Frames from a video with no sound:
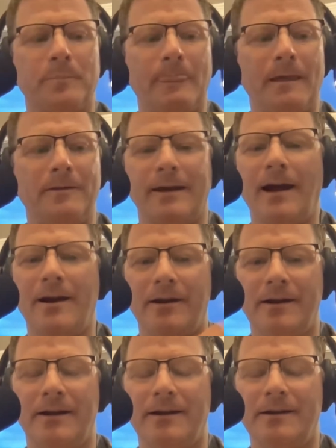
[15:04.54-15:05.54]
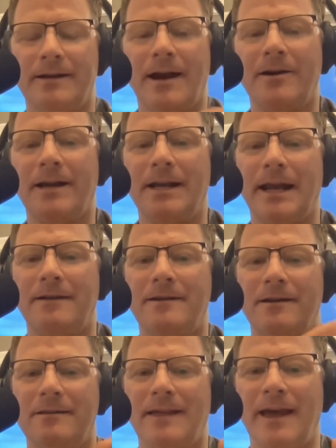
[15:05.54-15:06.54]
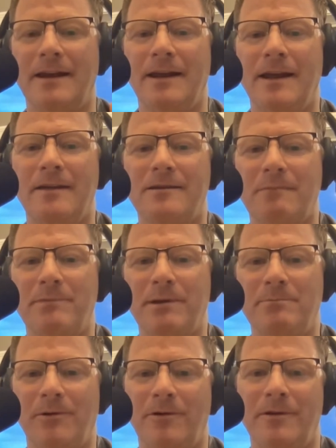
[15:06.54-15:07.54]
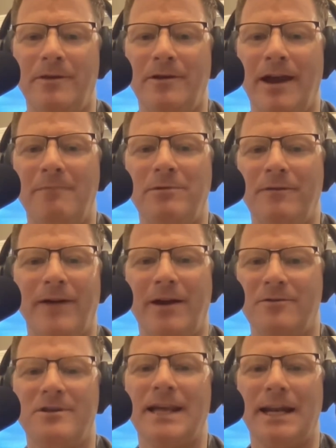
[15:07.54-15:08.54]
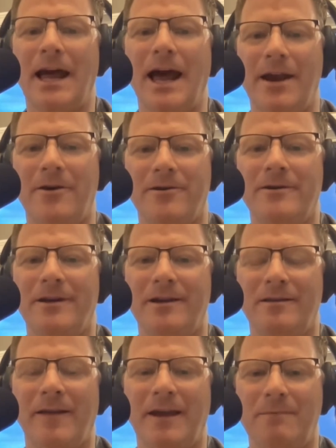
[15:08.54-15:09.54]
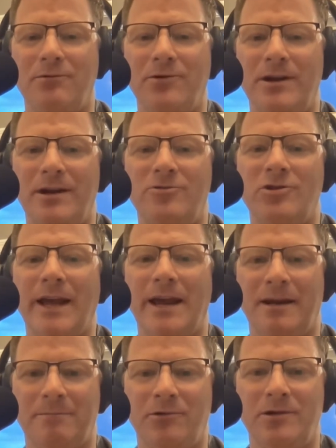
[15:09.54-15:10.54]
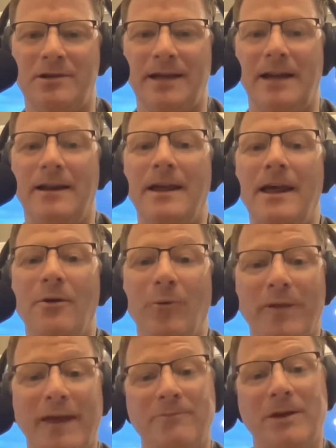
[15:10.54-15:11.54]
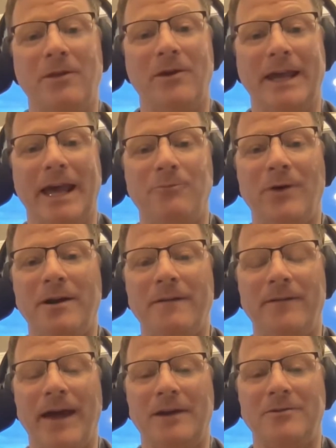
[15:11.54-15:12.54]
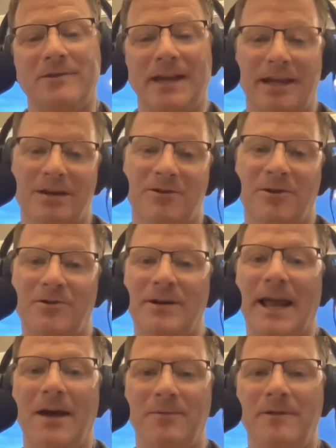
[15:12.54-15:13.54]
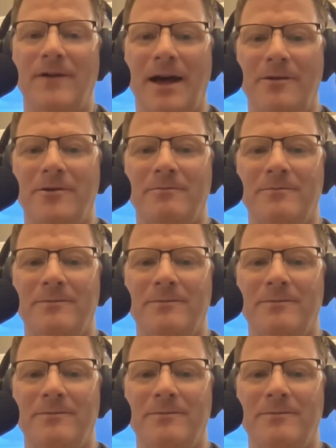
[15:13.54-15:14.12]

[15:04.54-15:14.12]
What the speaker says: guitar connected, is that some people, their amplifier is set higher. It's like a genetic preset. Well, then we look at what are factors that can turn down the volume.